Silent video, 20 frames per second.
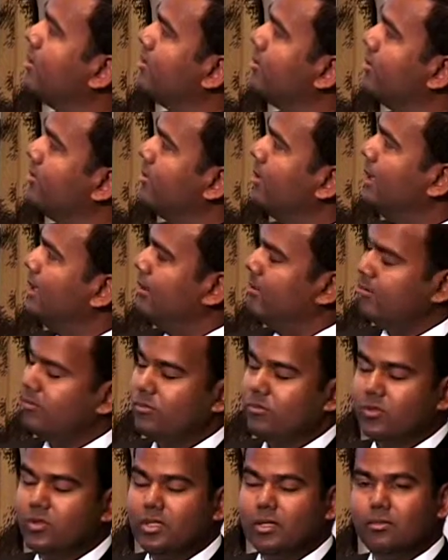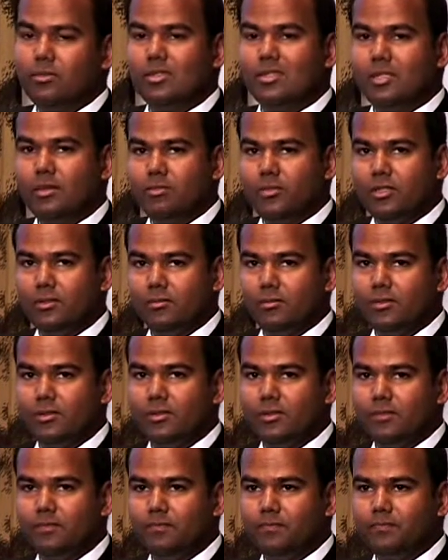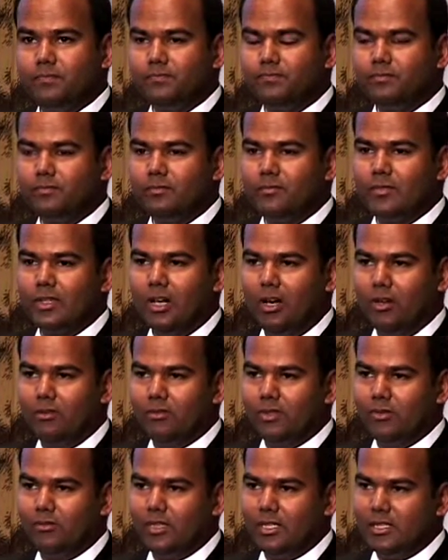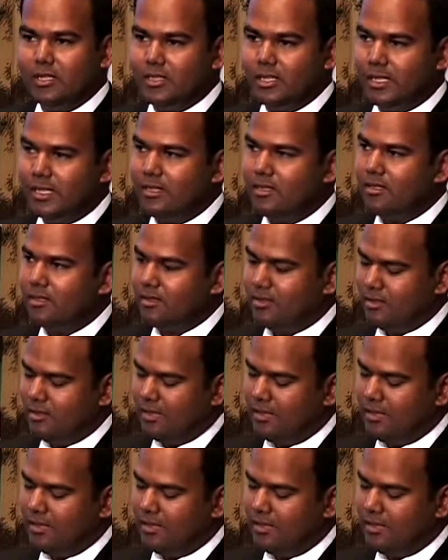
to um, some symptoms of liver disease.